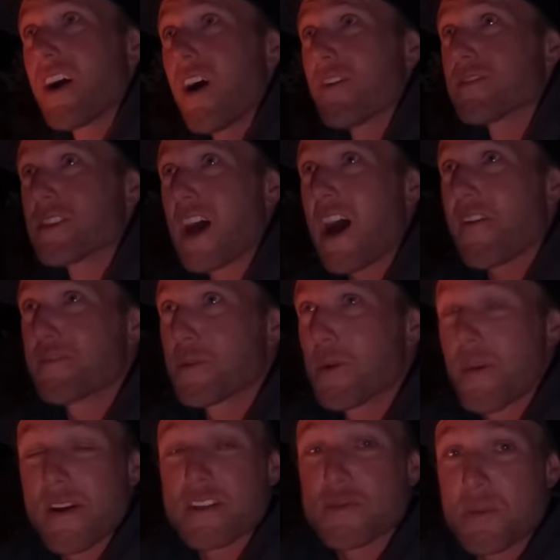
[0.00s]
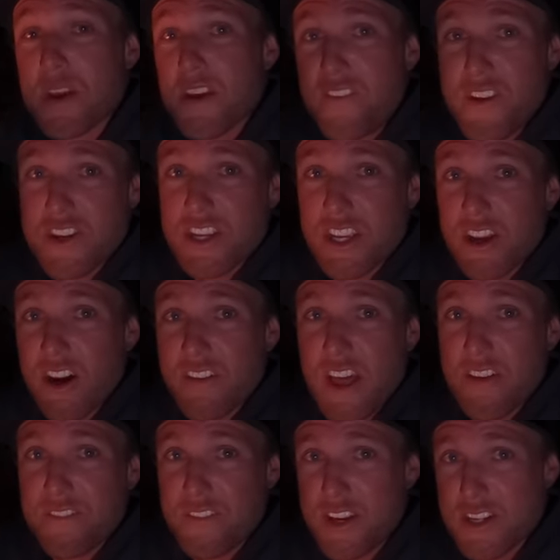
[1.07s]
I was, after we went spearfishing and got
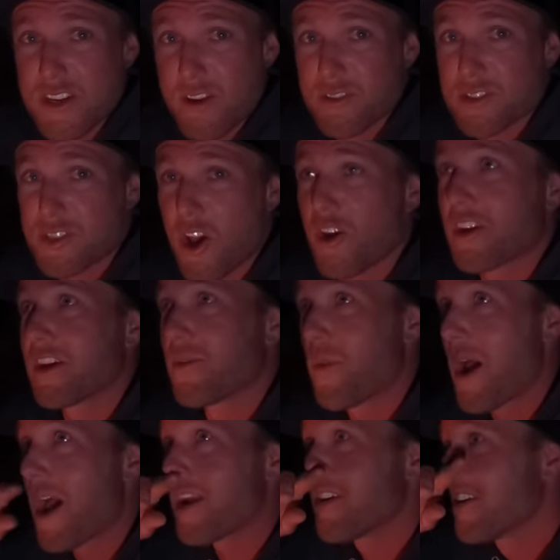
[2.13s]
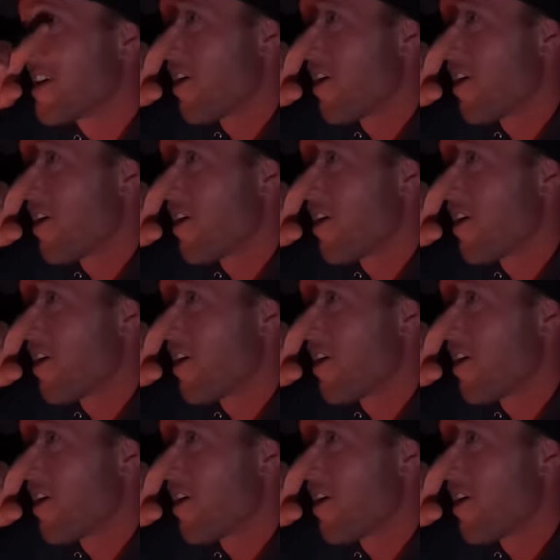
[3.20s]
that fish, I was soaking wet.